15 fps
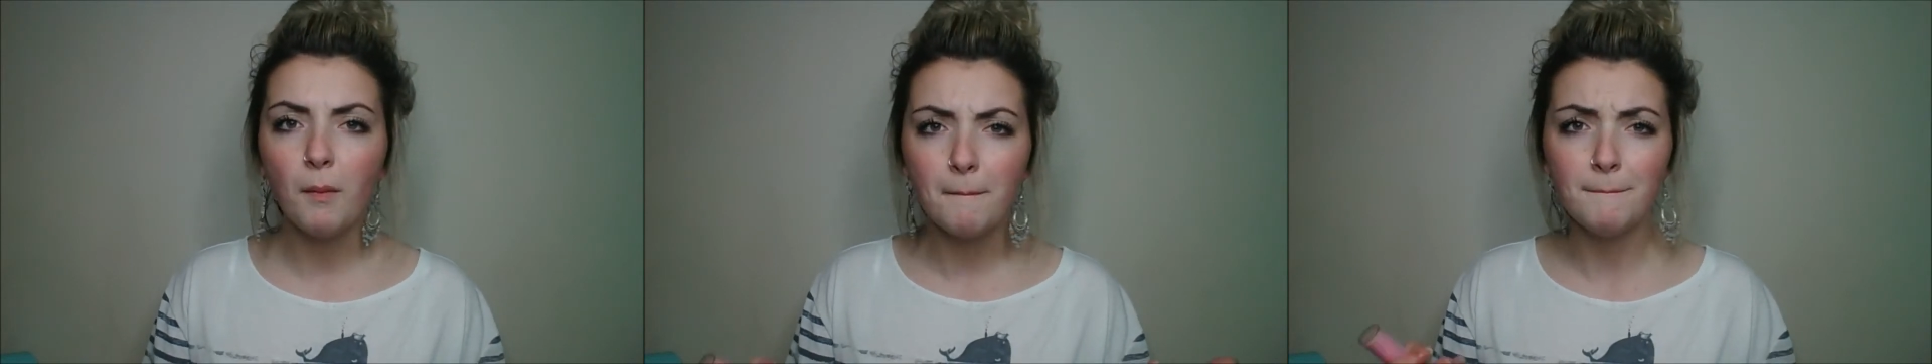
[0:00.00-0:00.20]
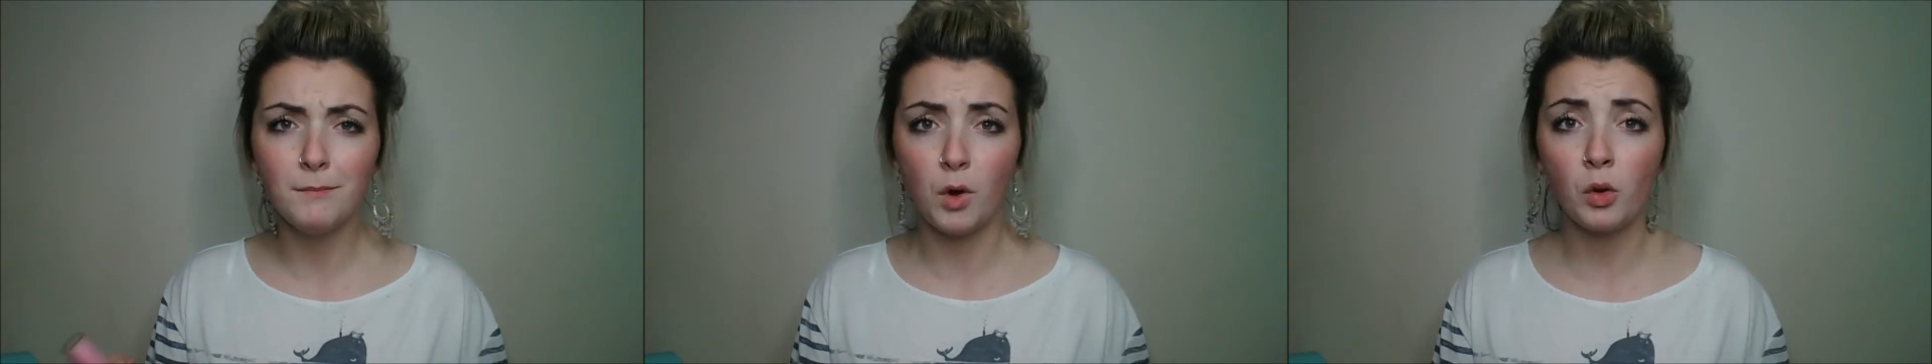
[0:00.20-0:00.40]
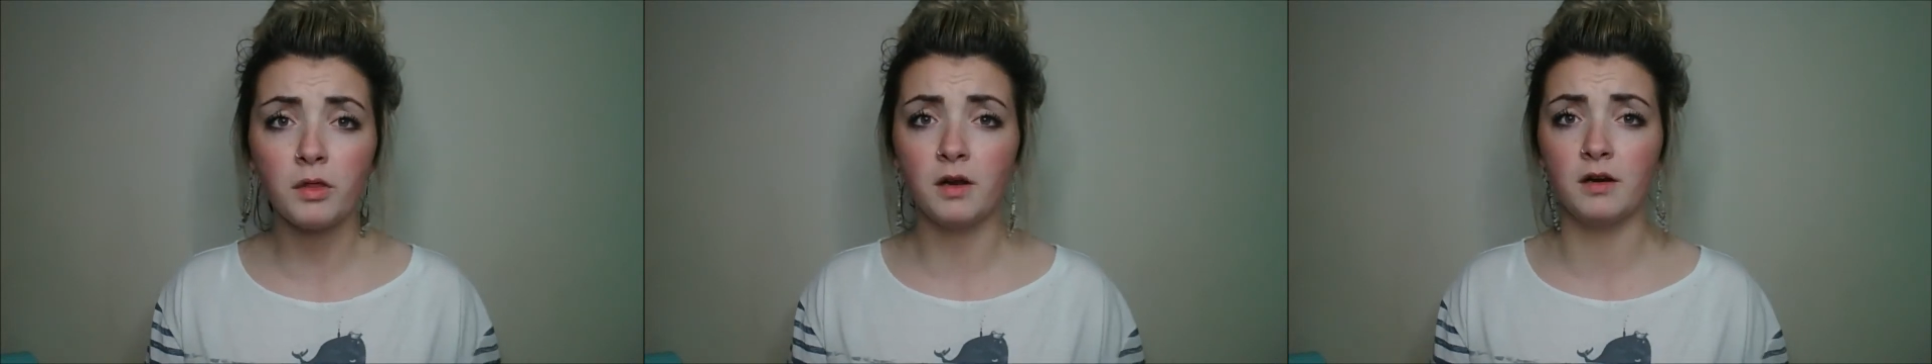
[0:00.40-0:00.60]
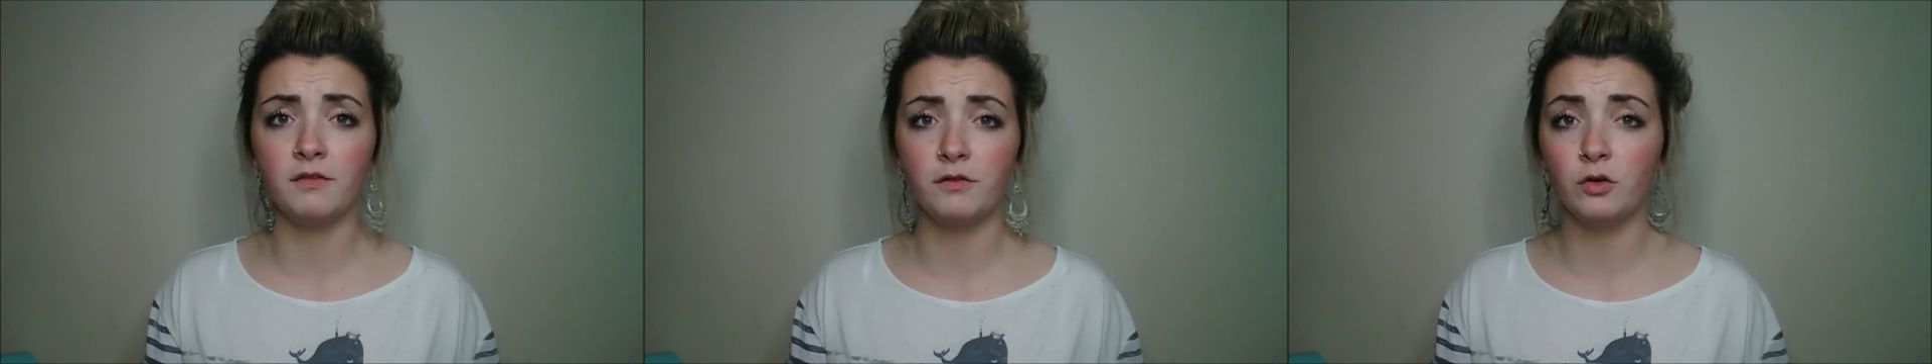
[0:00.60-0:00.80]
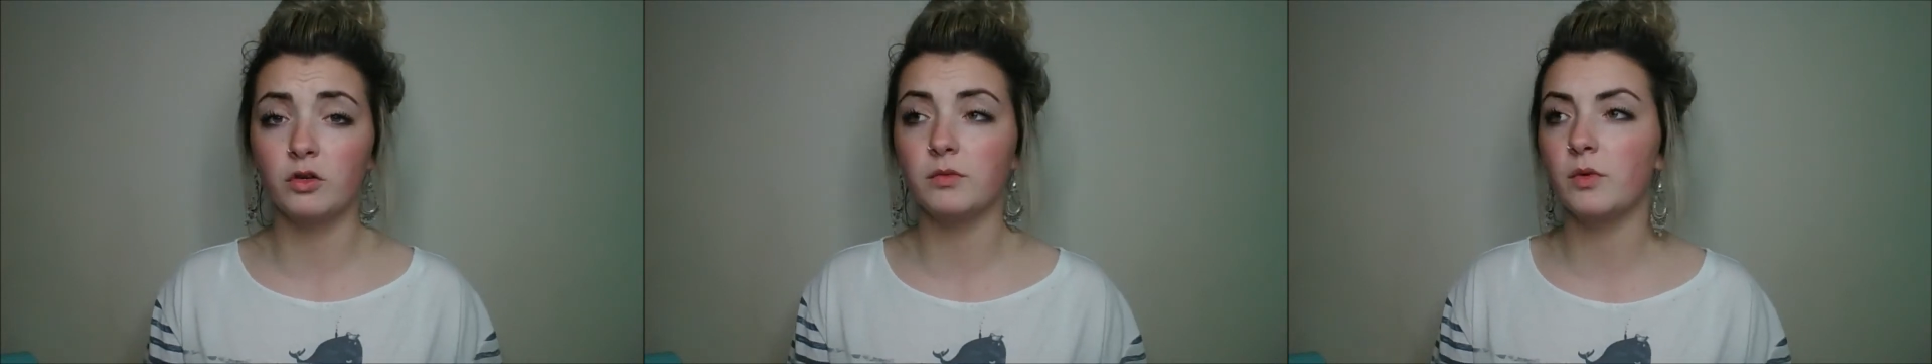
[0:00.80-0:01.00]
more than
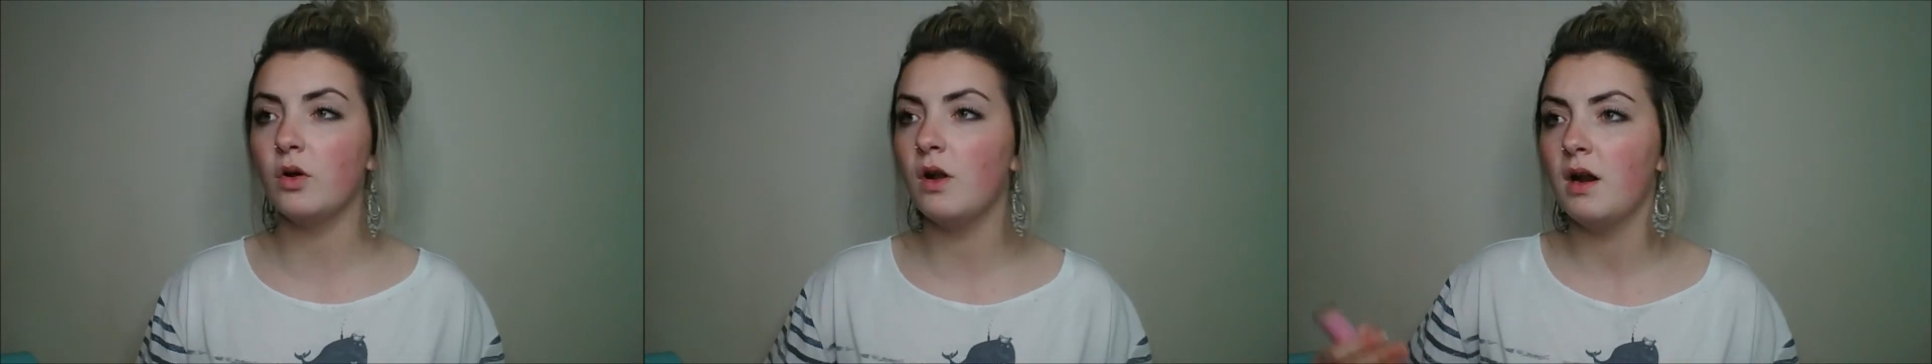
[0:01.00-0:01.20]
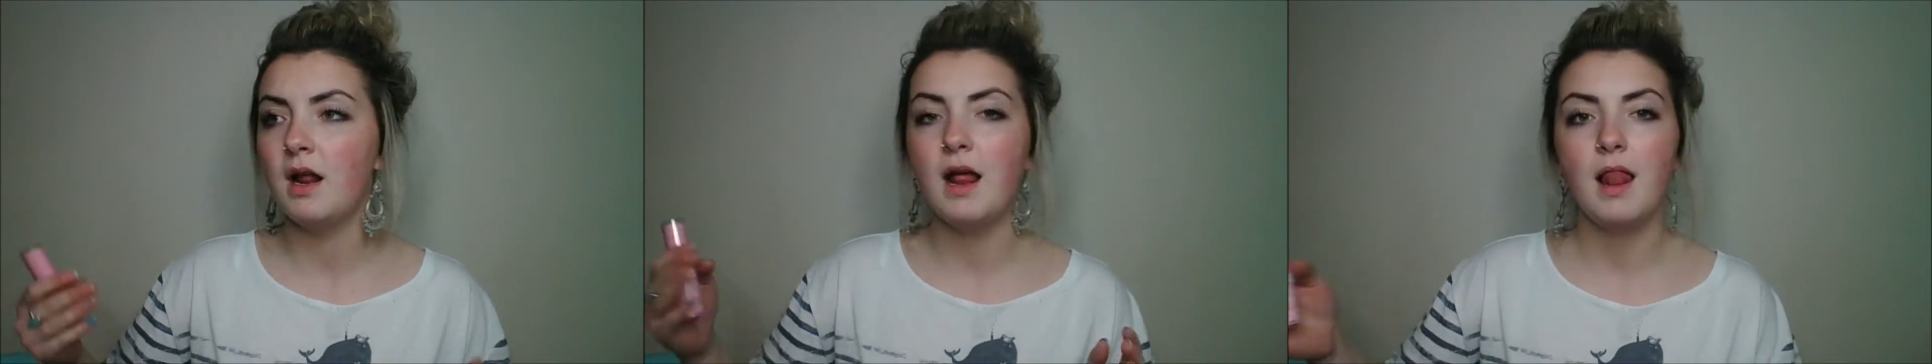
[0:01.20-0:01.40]
affordable,